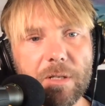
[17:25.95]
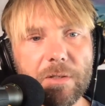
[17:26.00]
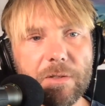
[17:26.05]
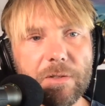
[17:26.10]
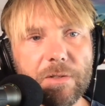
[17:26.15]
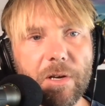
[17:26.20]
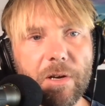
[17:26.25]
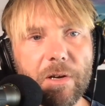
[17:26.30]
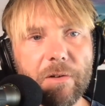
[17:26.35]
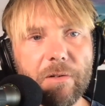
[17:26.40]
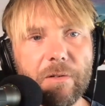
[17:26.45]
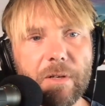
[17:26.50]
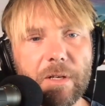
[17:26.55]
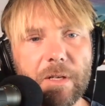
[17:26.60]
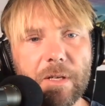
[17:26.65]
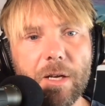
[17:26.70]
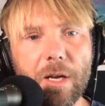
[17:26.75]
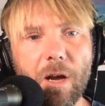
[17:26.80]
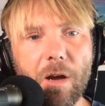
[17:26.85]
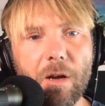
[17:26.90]
So,
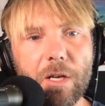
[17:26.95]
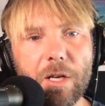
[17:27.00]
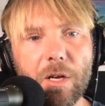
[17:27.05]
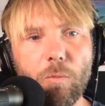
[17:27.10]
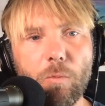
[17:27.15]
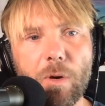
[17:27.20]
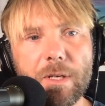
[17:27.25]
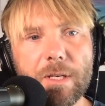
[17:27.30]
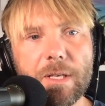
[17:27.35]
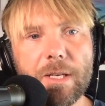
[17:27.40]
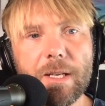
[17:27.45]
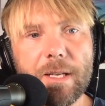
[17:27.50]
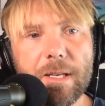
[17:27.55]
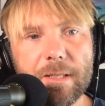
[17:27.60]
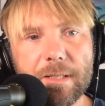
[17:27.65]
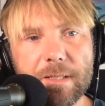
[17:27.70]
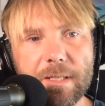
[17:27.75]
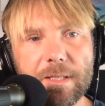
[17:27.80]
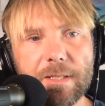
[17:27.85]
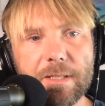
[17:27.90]
what
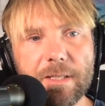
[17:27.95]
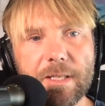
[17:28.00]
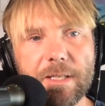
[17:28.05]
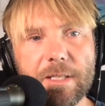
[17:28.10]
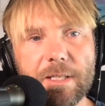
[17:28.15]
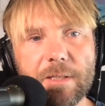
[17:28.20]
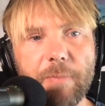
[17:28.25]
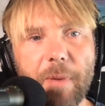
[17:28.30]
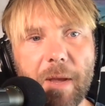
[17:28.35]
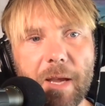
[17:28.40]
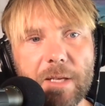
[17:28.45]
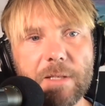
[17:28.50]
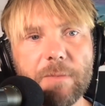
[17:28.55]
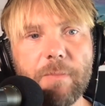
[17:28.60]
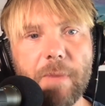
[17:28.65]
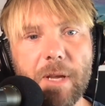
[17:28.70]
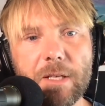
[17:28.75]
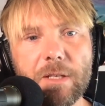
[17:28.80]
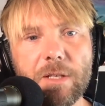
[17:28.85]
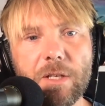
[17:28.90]
does this space
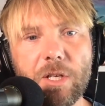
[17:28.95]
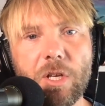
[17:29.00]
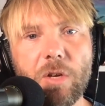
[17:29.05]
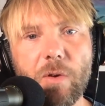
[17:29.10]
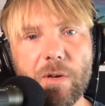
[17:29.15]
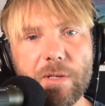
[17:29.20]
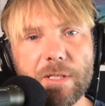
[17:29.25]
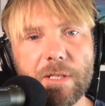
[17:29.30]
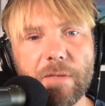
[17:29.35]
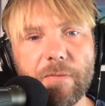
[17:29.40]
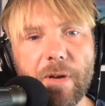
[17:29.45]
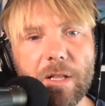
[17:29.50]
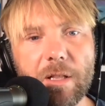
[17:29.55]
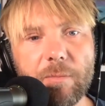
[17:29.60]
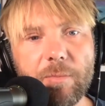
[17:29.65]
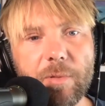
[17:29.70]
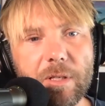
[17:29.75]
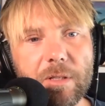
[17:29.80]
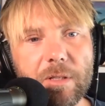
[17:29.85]
mean to you as a developer?